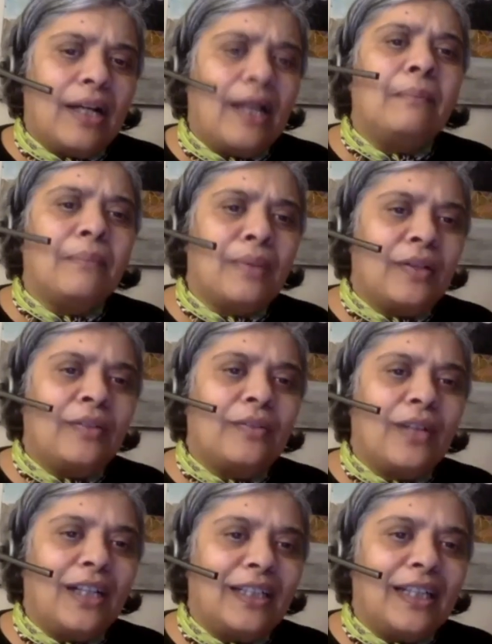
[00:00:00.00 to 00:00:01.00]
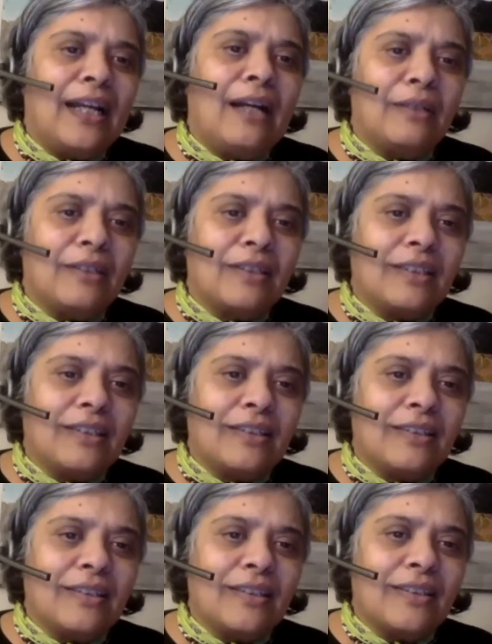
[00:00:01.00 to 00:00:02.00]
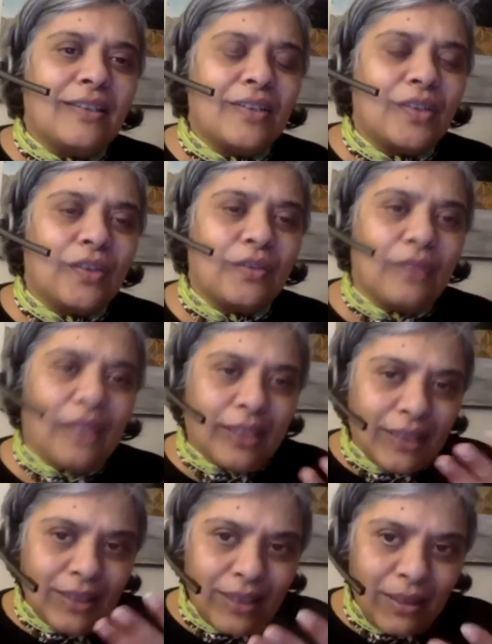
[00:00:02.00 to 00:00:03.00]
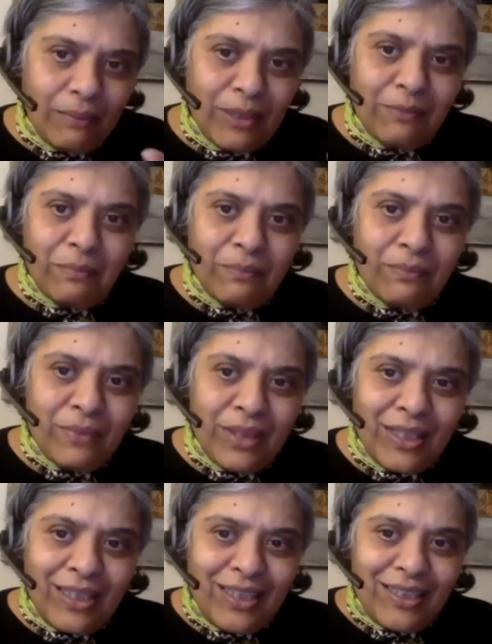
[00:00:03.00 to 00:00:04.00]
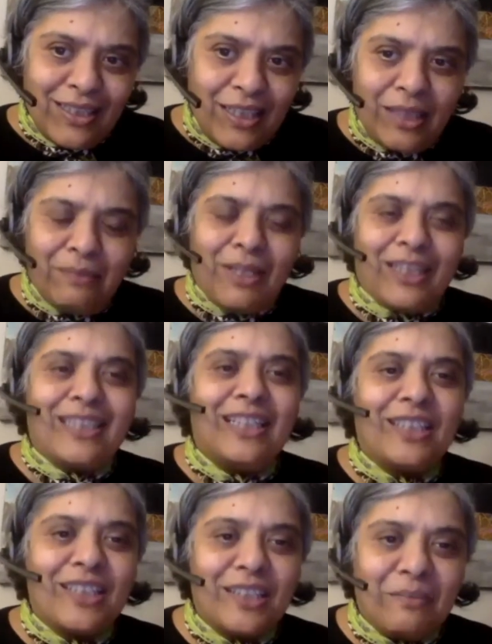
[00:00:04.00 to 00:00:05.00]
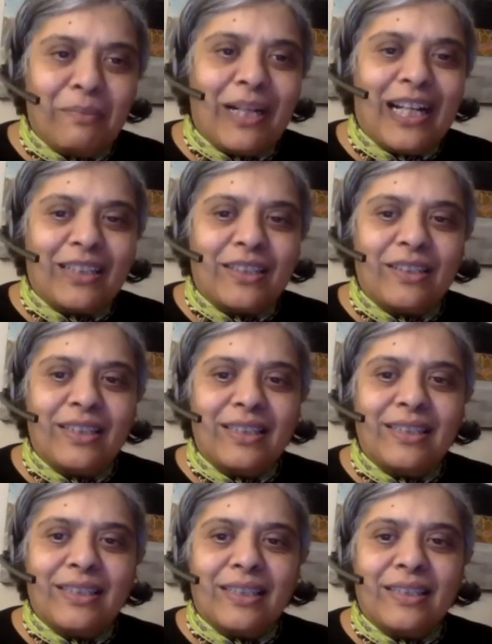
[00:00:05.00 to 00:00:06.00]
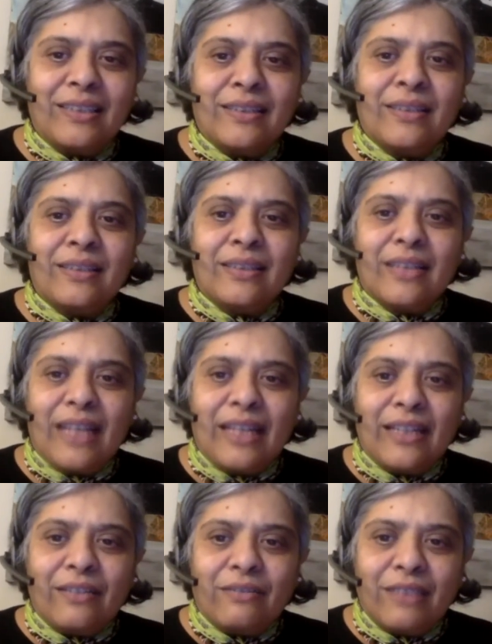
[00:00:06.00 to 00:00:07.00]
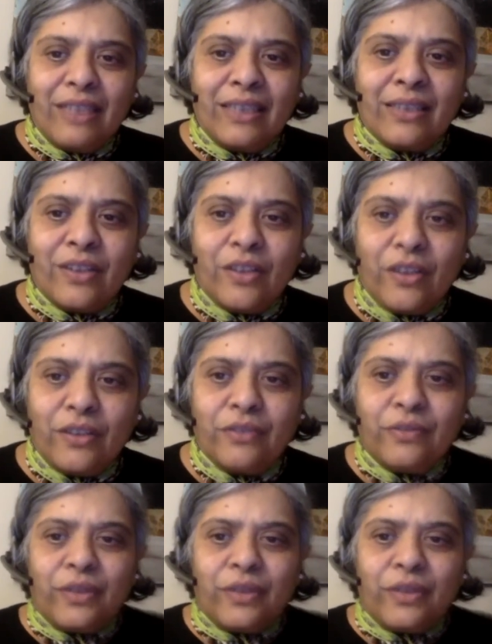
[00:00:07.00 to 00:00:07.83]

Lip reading: am right now. It's sort of like turning my attention back to these things and really sort of